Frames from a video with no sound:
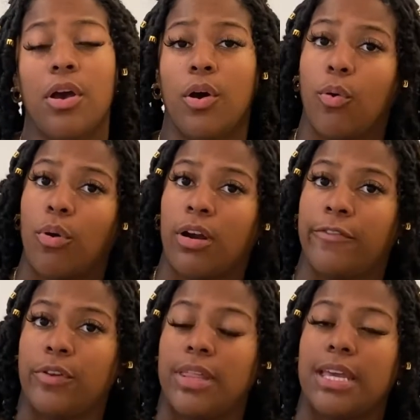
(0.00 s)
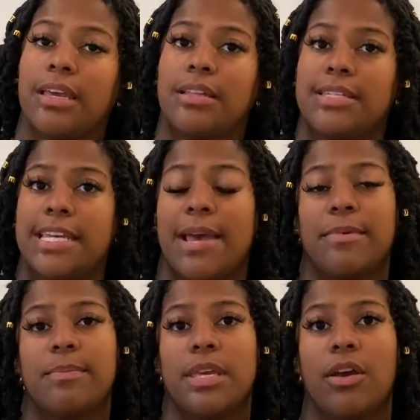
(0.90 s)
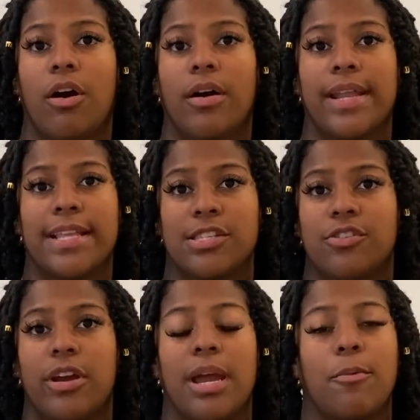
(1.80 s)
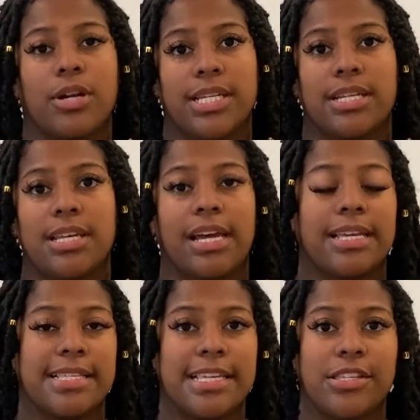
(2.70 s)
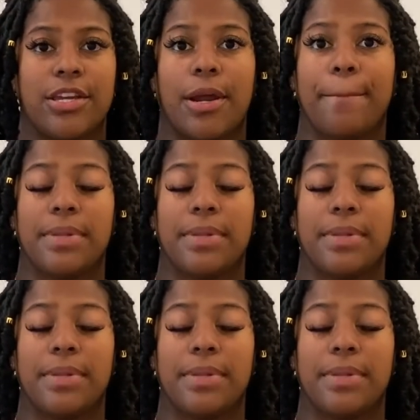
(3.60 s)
Or if you think DMing me on Instagram or TikTok is easier,